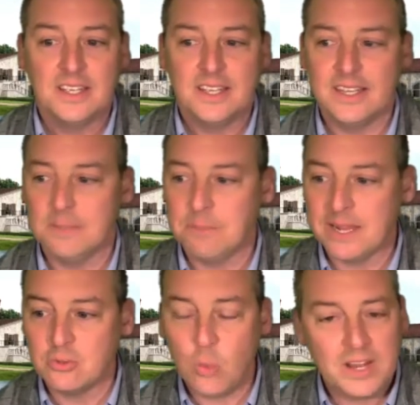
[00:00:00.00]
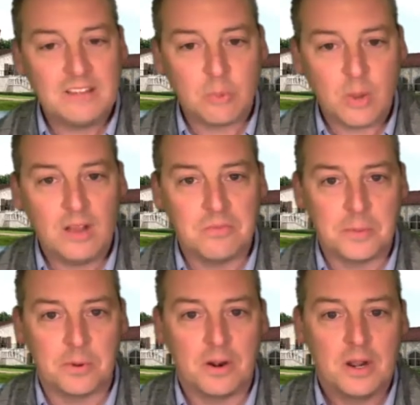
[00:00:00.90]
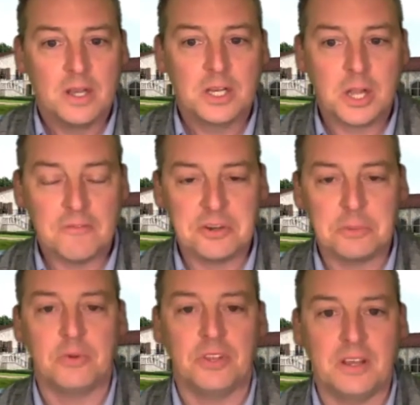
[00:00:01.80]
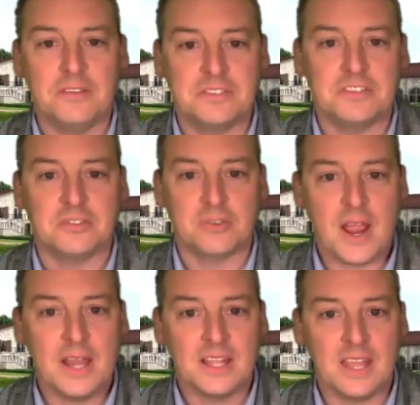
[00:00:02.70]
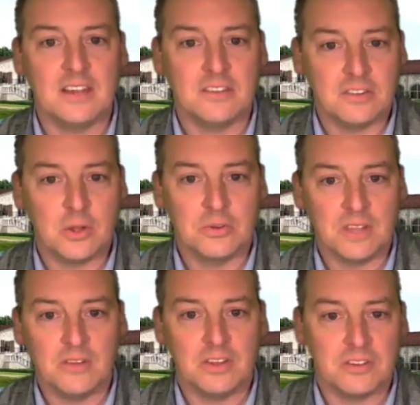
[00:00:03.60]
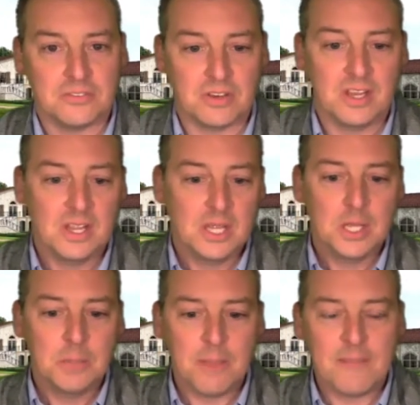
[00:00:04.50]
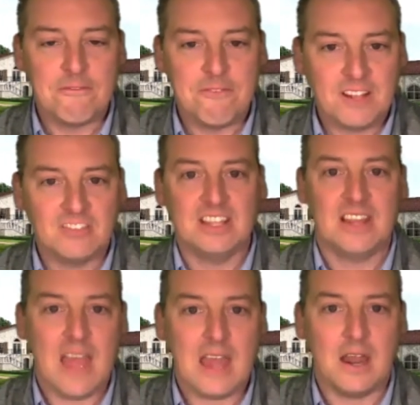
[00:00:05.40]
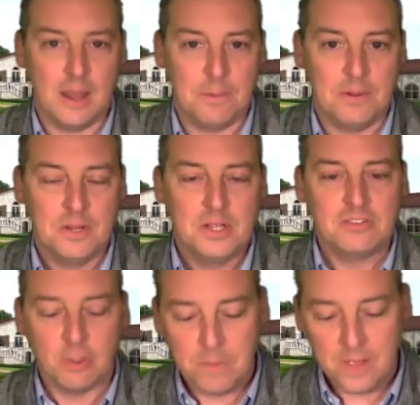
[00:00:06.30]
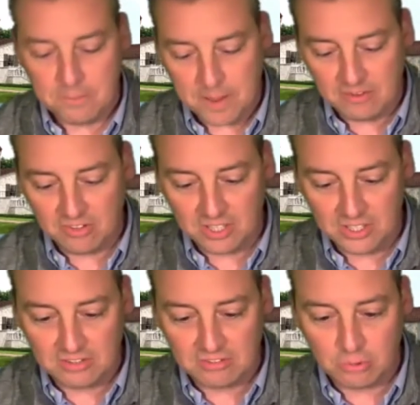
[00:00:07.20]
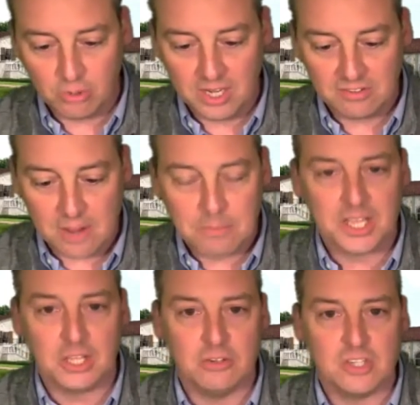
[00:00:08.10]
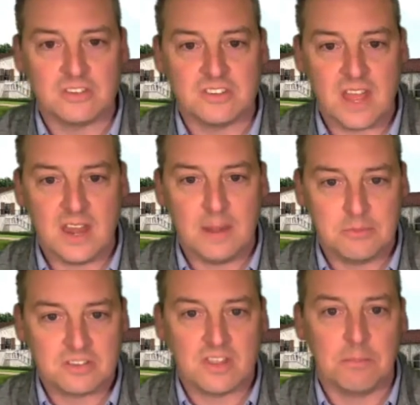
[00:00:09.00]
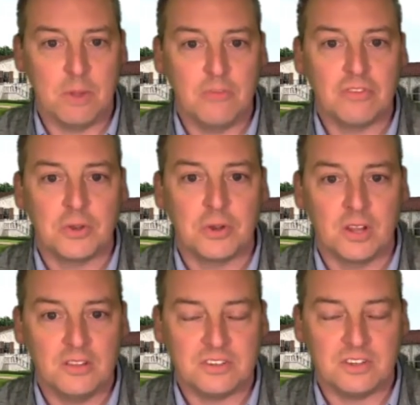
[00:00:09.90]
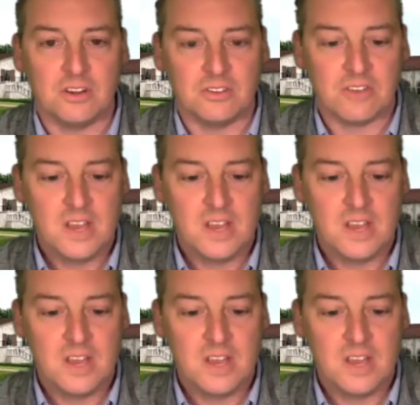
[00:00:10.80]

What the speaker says: And by 2012, we were comfortable enough to try to get into the hotel industry by fixing that up. So basically the story is I'm like you just said, I'm just like most of your listeners.